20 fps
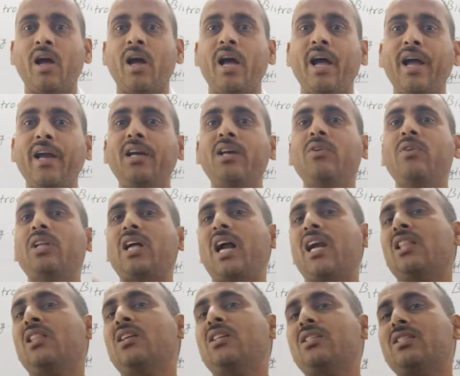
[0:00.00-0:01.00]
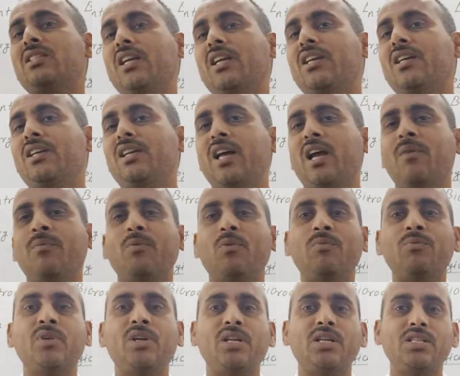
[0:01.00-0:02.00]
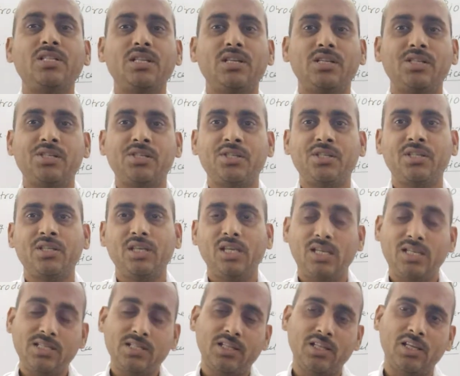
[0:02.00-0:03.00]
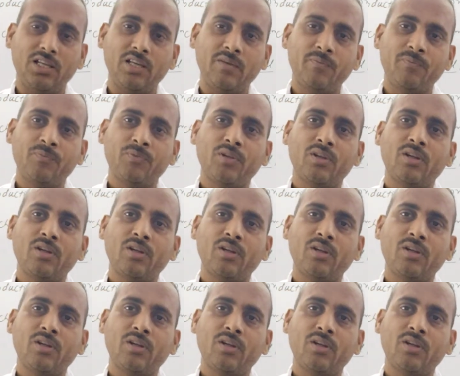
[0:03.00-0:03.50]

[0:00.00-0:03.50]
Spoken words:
And another second type of the research is the